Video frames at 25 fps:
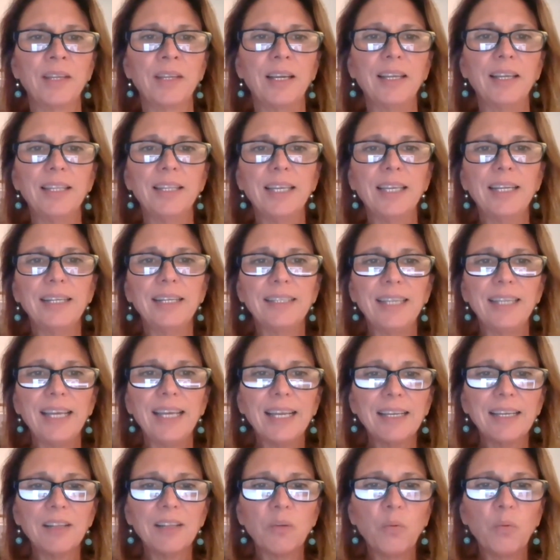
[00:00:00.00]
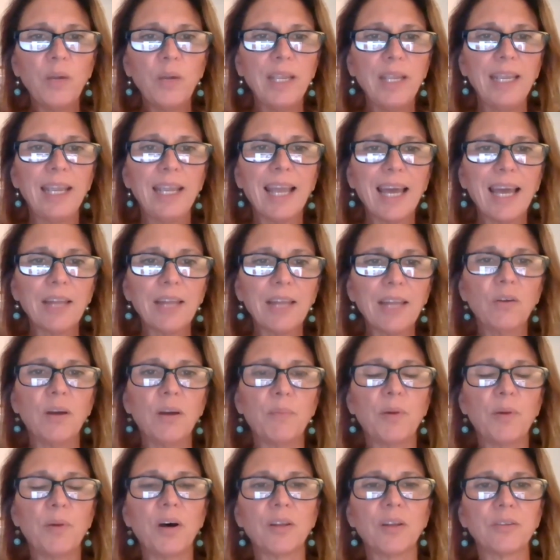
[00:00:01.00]
and then at the end of the week, gather
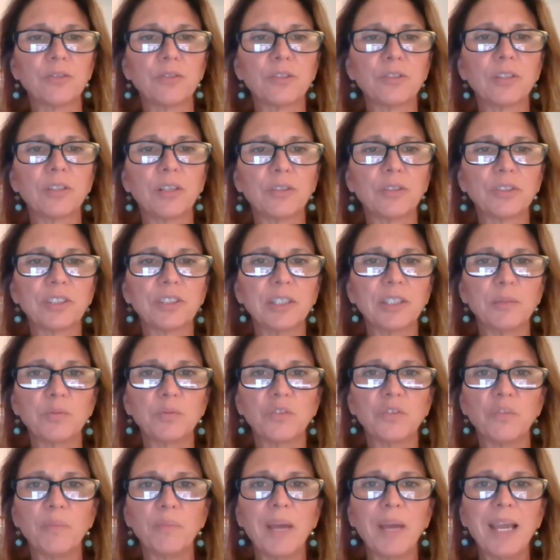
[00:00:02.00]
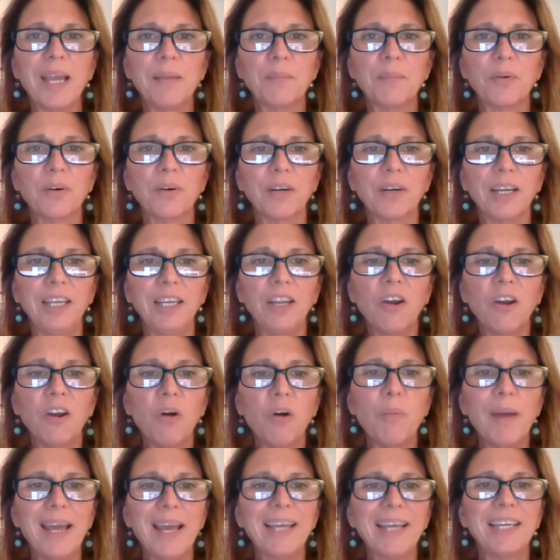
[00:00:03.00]
up all those little slips of paper and go
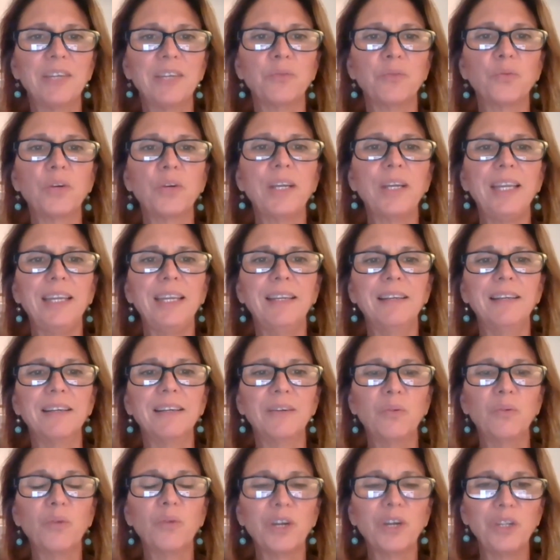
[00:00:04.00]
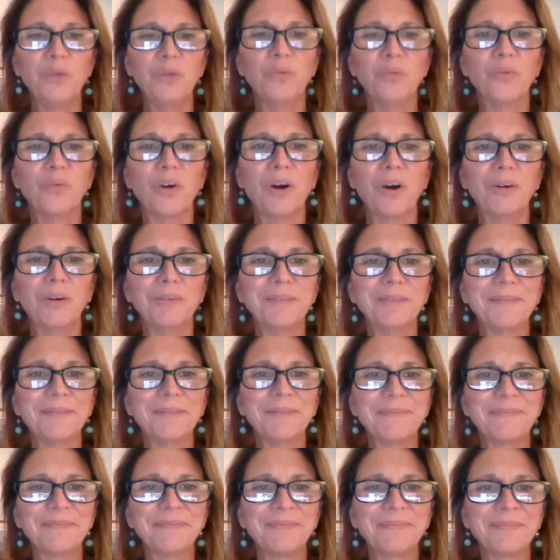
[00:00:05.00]
back and read what you wrote.
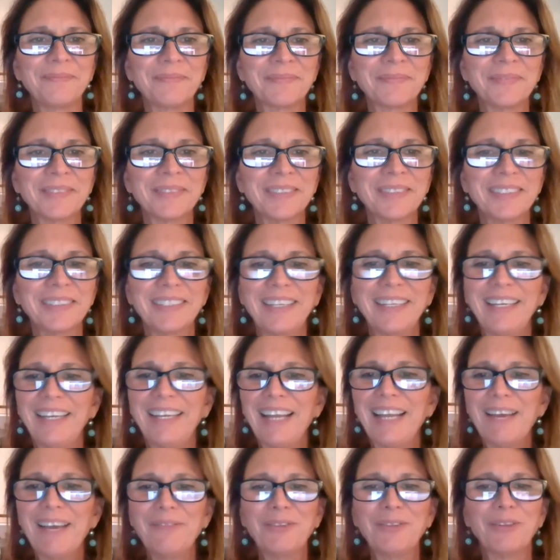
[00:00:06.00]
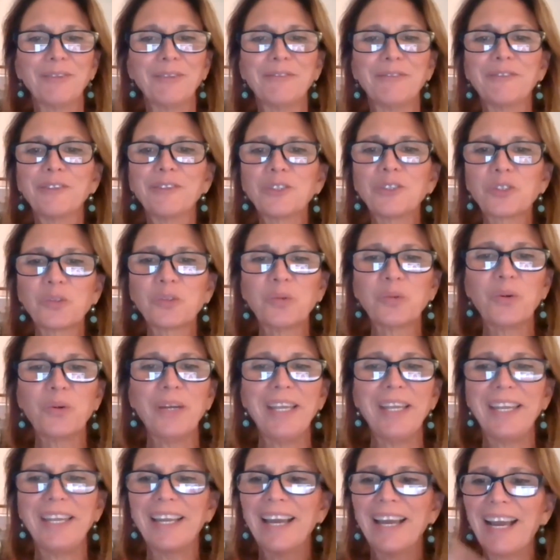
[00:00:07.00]
And after the first
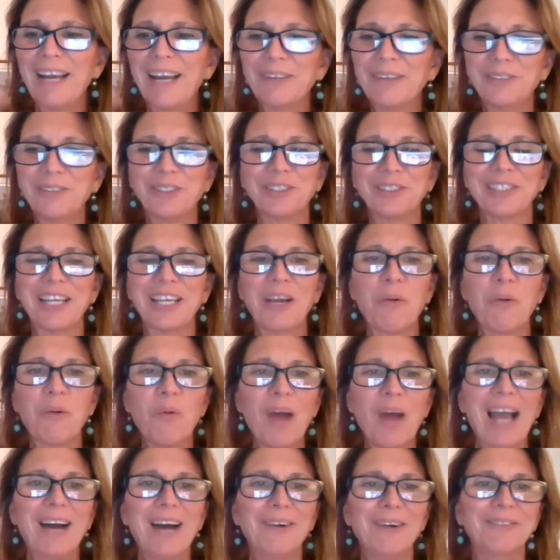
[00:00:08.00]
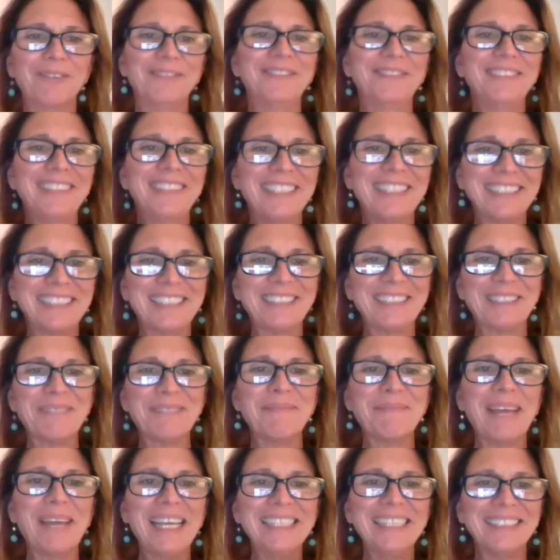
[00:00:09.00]
week, I was just like, wow, this is
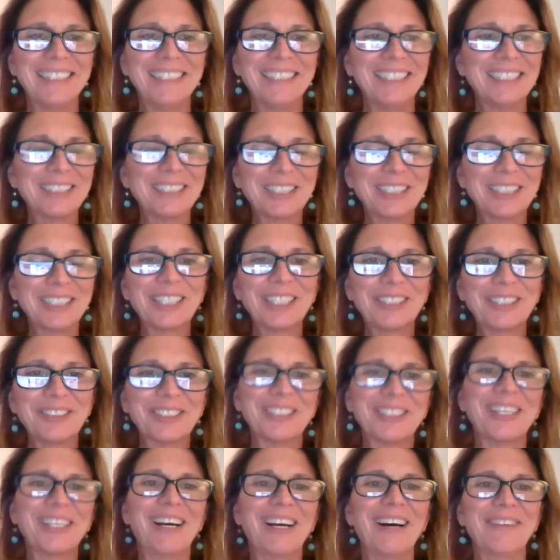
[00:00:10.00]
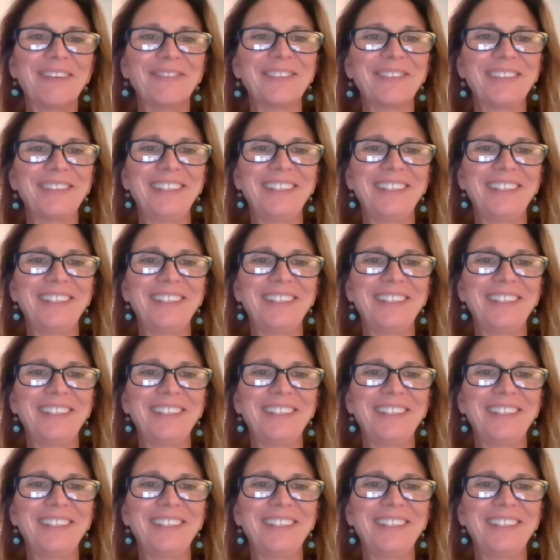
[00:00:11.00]
amazing. It's little stuff.